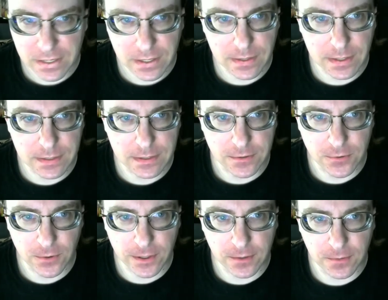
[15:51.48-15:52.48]
And that's a
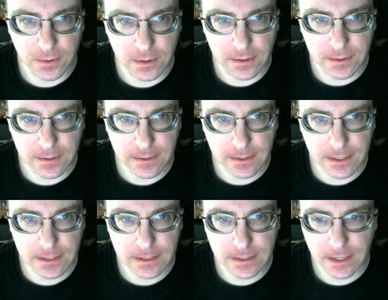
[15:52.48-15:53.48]
tricky one.
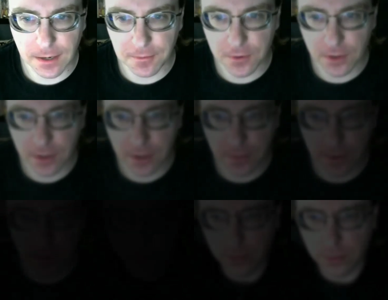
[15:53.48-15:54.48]
That's a damn tricky one.
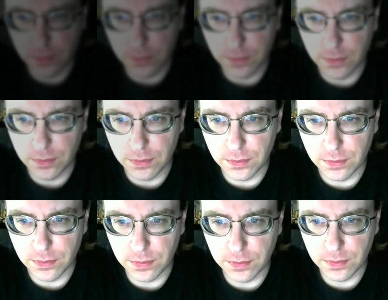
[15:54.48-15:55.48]

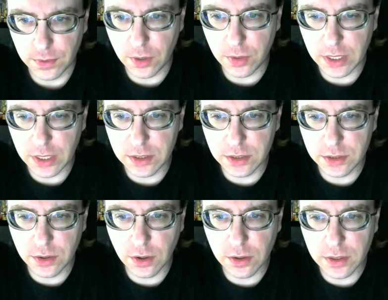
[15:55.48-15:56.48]
Okay,
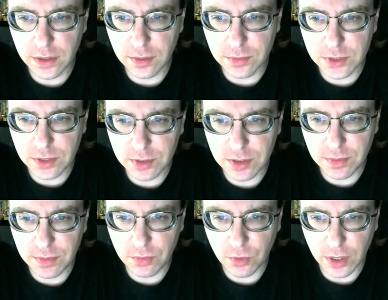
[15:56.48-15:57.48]
discarding them seems to
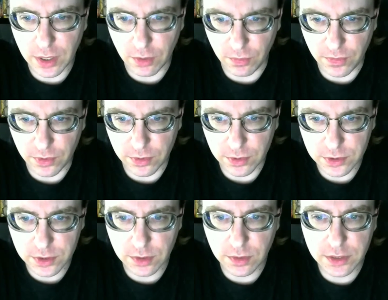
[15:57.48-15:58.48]
be more helpful.
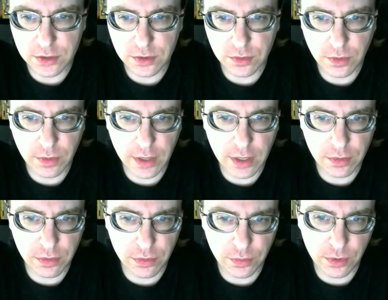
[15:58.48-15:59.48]
So let's throw
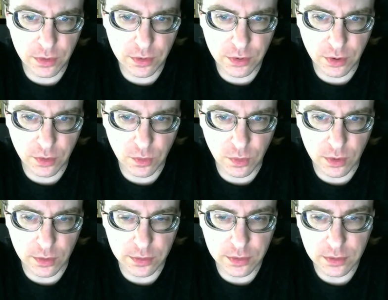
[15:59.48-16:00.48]
out Thor the Dark
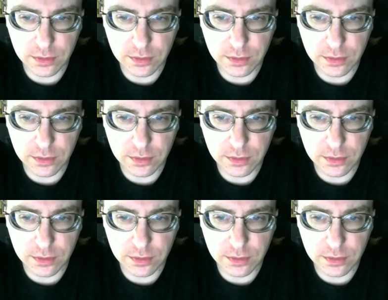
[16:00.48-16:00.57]
World.